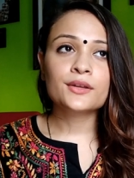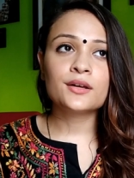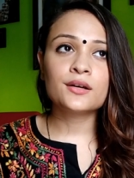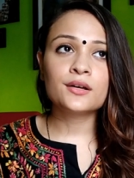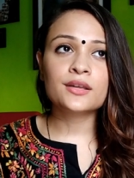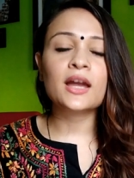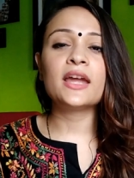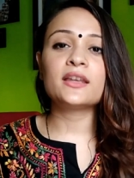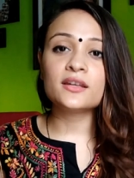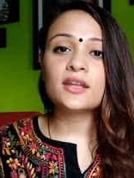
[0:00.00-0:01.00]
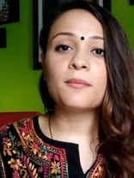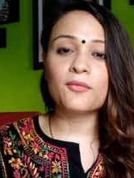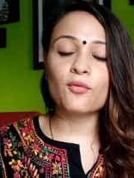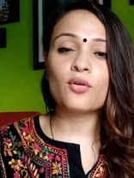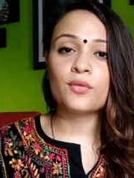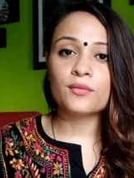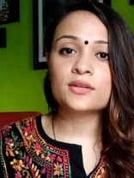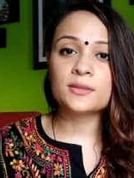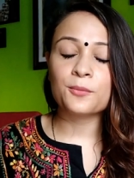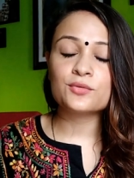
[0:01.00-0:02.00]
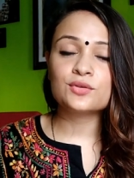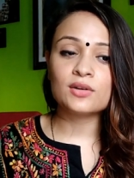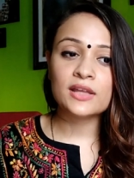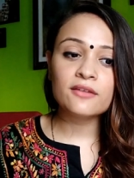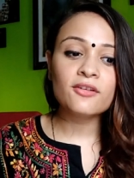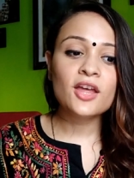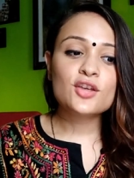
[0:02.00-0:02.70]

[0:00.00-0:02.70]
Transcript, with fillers: a day before we were supposed to leave.